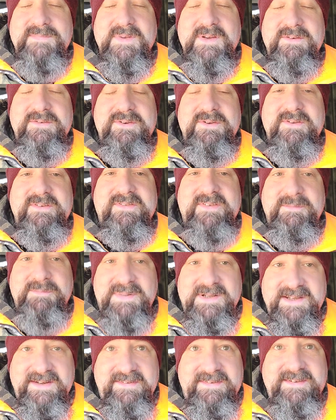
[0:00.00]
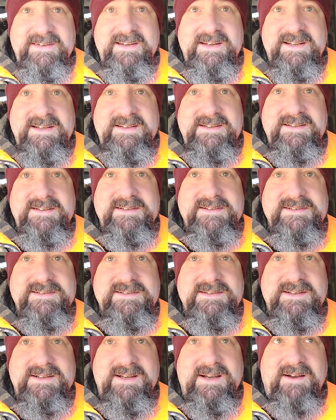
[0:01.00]
So the simplicity
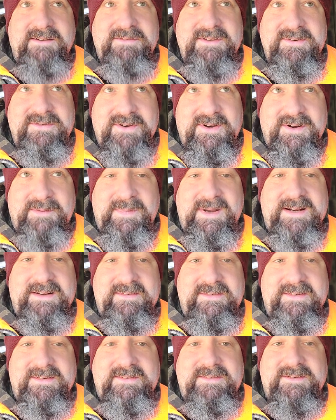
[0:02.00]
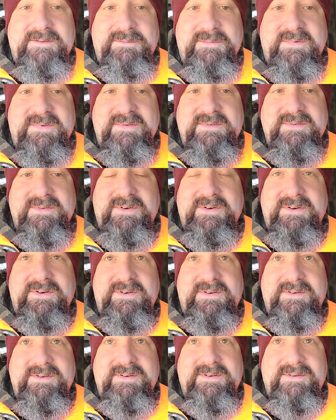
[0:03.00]
of these automated systems
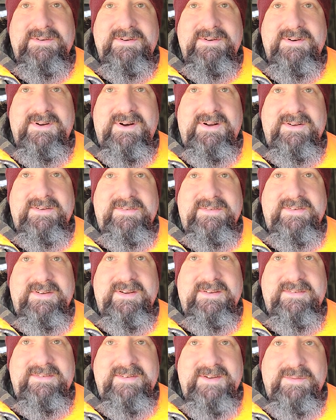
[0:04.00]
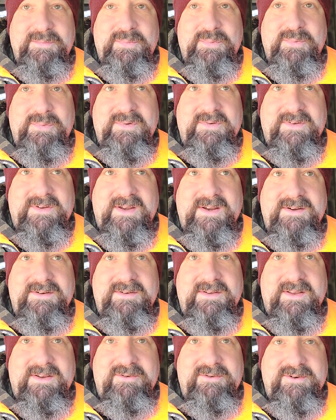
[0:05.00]
are not as simple as
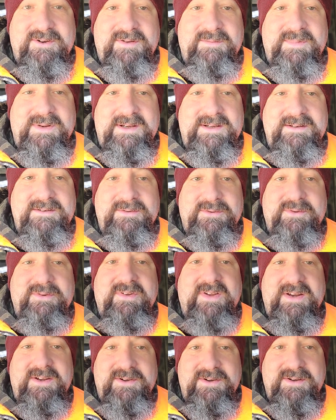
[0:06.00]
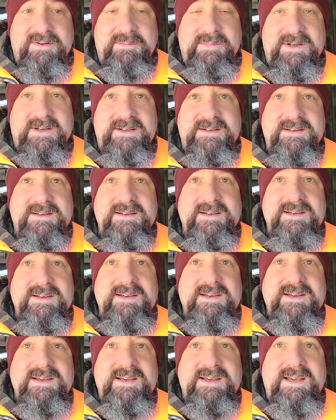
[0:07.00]
they should be, or as they could be.
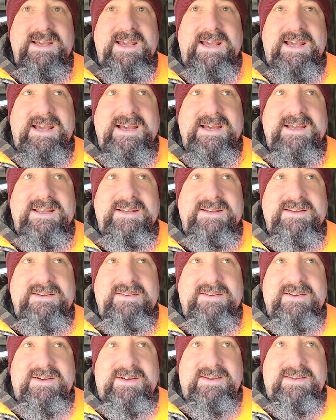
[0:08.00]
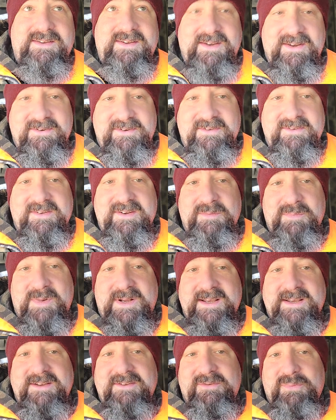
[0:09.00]
And the contingency
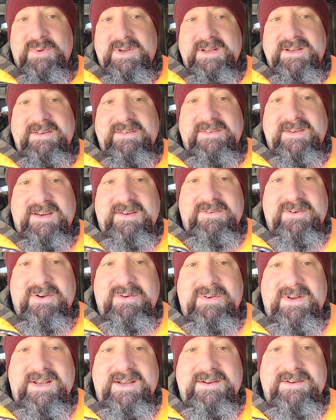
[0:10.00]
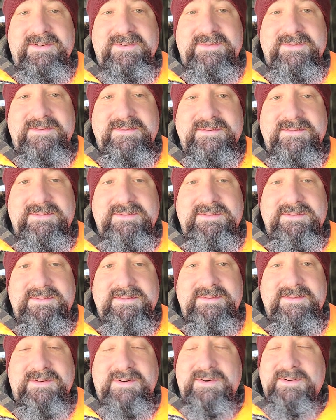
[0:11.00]
plans when these things go down
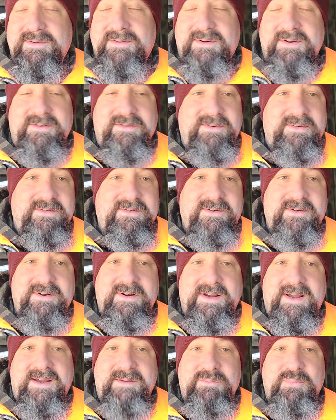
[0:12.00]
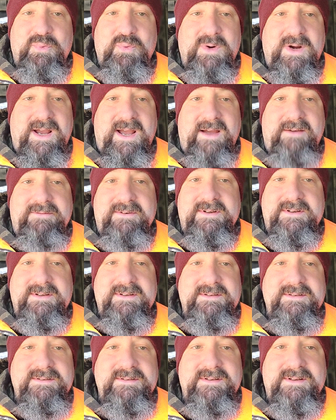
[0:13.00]
are going to just create more havoc.
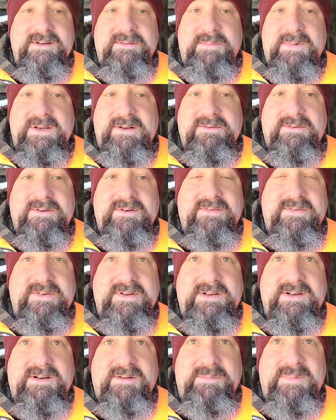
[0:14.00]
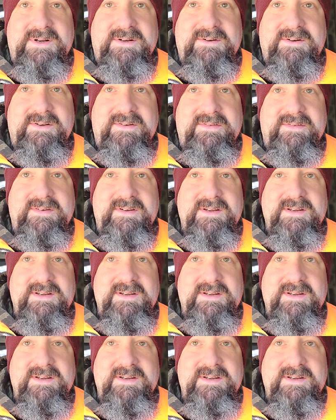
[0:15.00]
I mean, honest to God, because